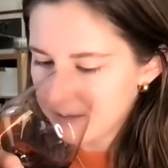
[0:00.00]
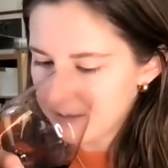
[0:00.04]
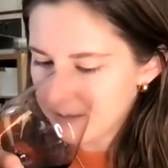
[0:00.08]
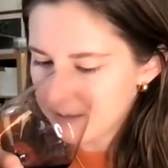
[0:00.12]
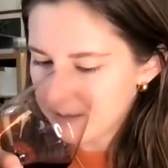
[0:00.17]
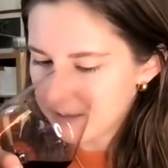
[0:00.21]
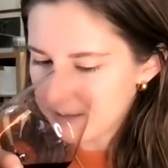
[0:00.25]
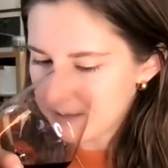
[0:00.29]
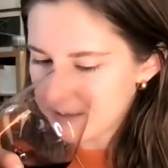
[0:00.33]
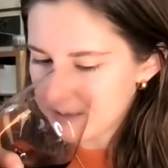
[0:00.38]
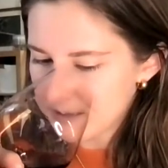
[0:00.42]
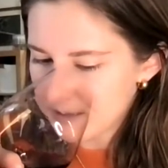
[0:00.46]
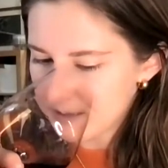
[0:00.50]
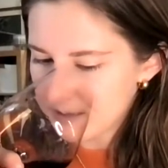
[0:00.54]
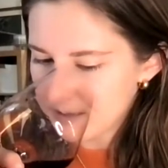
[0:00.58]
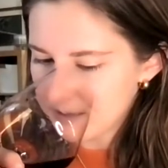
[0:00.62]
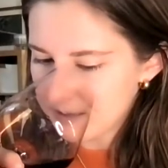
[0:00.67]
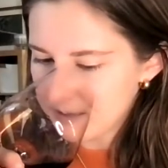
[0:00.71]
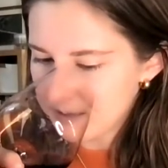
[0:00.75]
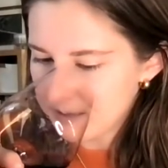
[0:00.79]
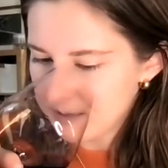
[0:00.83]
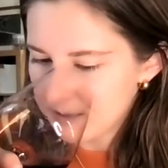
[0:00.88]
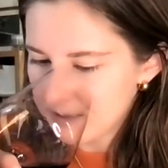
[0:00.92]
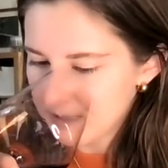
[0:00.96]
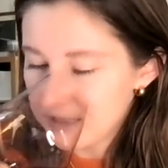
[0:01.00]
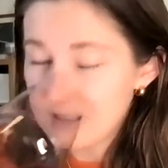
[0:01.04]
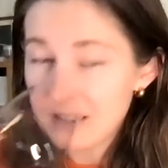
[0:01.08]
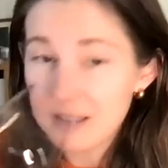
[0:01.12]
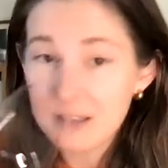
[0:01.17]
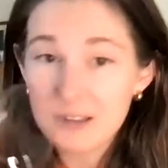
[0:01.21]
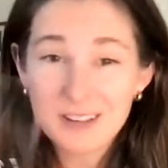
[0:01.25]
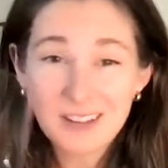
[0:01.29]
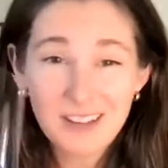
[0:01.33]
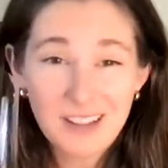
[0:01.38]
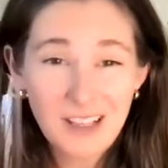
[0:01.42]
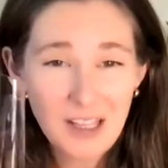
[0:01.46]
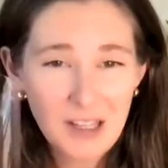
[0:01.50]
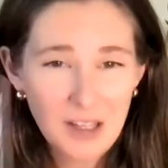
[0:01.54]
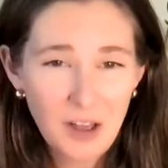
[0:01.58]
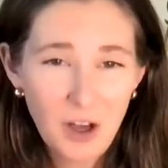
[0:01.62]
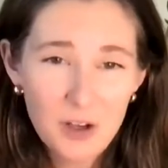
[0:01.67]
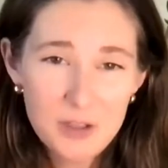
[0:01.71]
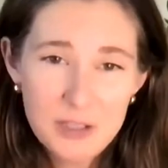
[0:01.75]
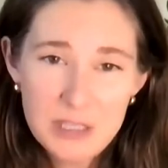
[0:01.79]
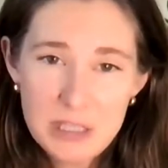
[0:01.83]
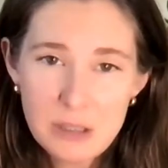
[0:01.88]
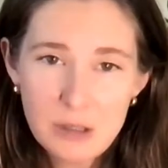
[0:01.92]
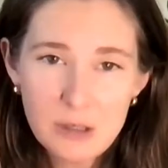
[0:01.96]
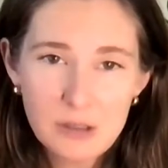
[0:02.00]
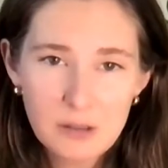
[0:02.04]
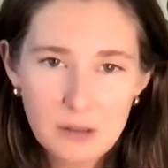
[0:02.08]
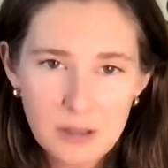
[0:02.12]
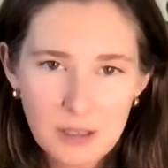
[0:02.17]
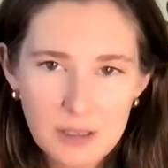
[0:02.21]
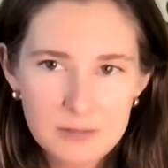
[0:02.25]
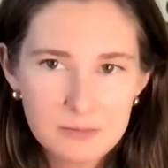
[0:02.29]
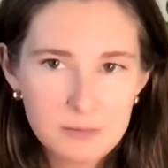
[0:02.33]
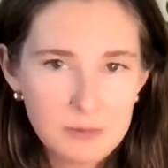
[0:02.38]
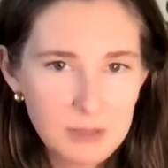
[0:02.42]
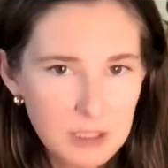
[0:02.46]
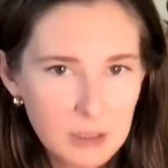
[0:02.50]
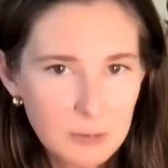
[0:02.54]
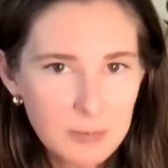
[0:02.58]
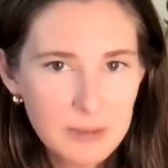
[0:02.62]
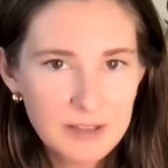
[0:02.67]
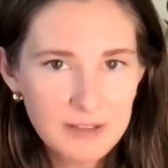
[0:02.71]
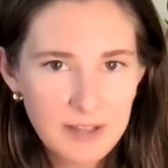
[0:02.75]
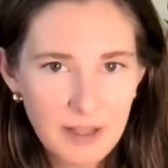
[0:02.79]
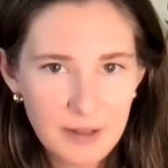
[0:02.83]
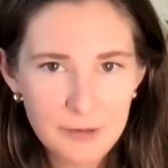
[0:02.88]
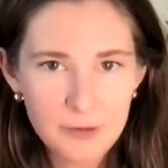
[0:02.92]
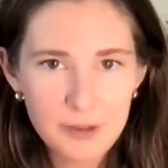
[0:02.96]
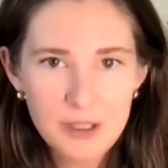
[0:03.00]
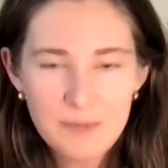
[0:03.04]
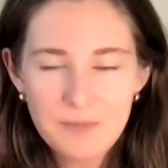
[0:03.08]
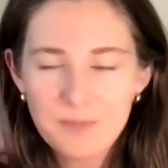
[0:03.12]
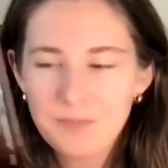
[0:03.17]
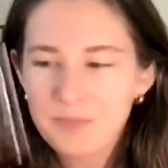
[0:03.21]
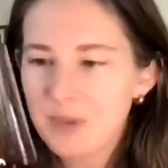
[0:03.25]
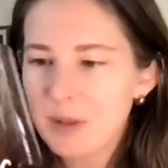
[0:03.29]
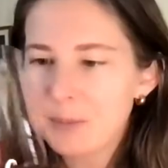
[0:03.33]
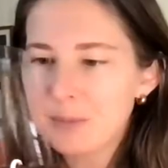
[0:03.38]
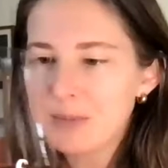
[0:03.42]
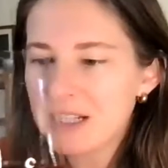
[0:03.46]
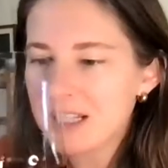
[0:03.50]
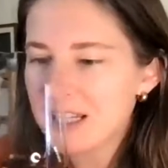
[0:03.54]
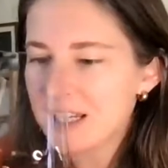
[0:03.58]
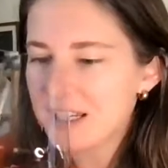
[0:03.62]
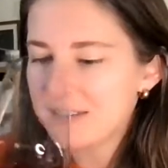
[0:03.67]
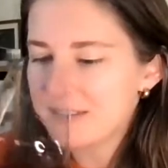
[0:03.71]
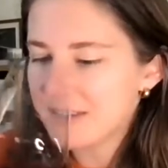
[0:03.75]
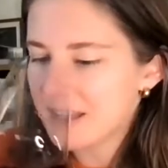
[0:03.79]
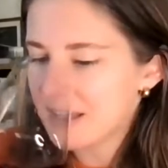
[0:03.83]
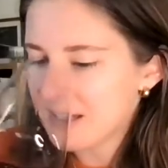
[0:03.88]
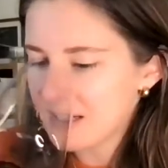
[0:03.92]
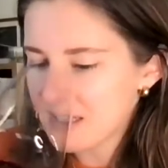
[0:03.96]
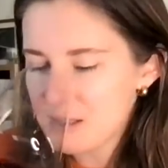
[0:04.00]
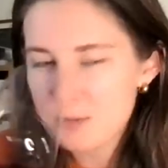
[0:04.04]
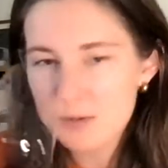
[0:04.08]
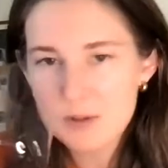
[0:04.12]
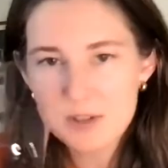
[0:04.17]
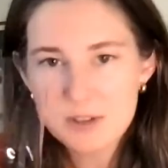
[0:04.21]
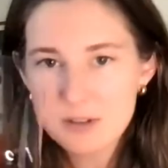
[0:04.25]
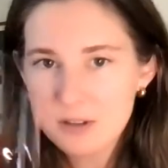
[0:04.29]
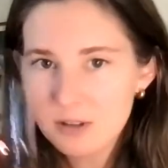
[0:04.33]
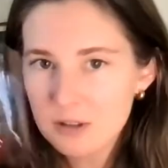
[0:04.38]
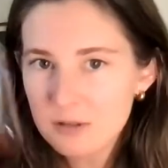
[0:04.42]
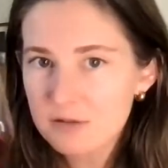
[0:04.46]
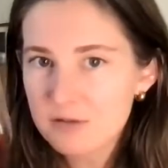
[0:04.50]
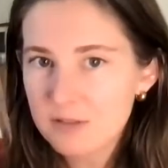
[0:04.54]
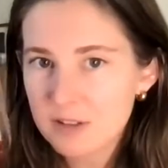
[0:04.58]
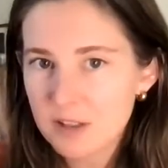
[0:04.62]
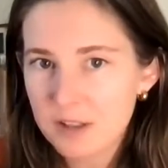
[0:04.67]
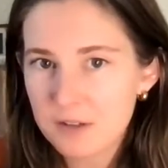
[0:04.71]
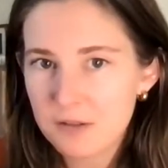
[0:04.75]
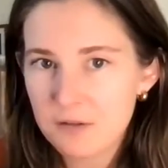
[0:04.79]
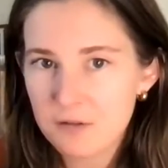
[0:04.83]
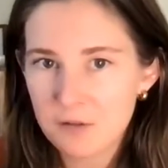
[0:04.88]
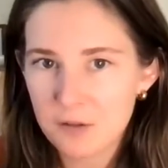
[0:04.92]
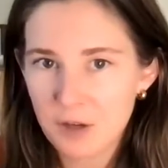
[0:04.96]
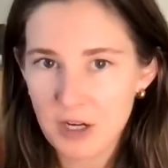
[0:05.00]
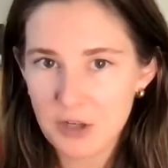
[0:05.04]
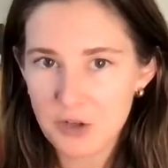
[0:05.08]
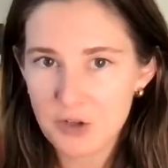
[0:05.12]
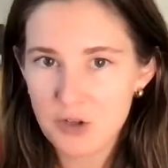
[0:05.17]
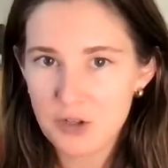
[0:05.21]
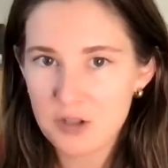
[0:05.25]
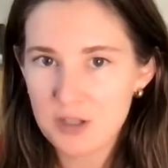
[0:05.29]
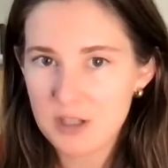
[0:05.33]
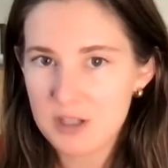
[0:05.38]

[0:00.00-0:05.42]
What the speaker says: Let's see. And then also a little bit leathery, but again, like it's still very fresh.